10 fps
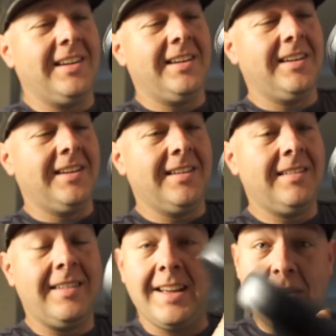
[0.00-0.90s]
uh,
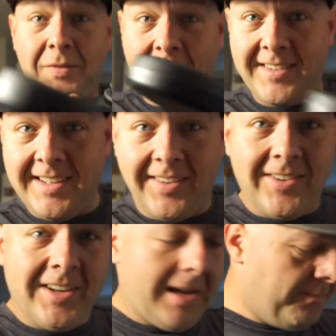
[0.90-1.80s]
and I fixed it
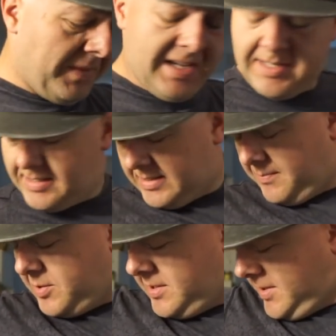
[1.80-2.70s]
yesterday. So
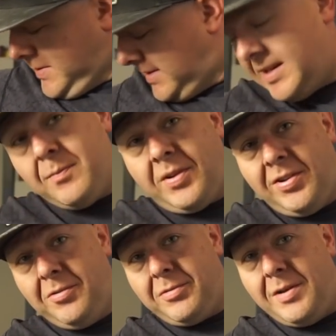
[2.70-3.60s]
I'm going to attempt to